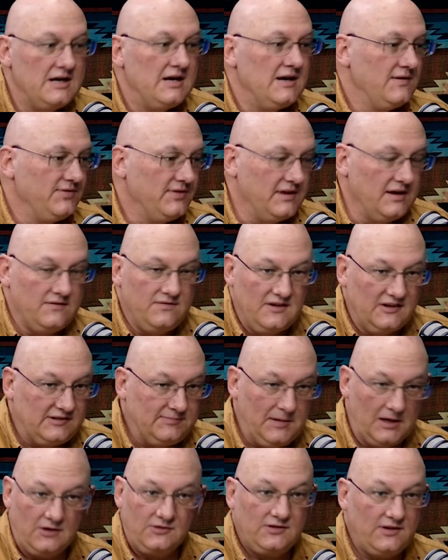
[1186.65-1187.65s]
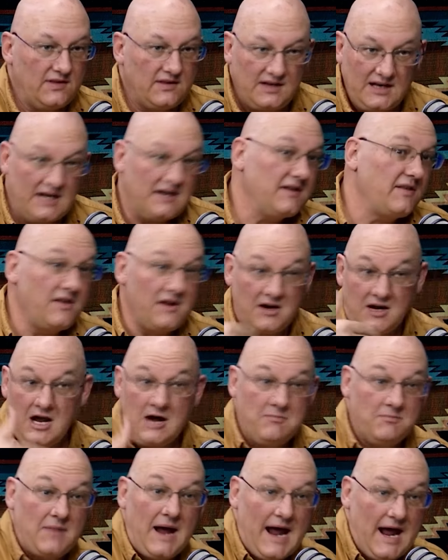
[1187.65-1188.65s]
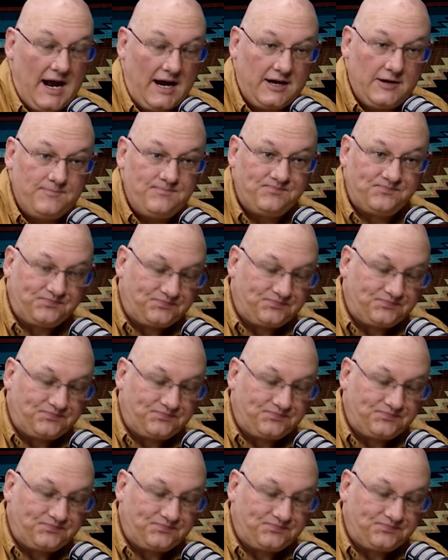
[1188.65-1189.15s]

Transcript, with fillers: the, the spirits of the dead that have come back. Mm -hmm.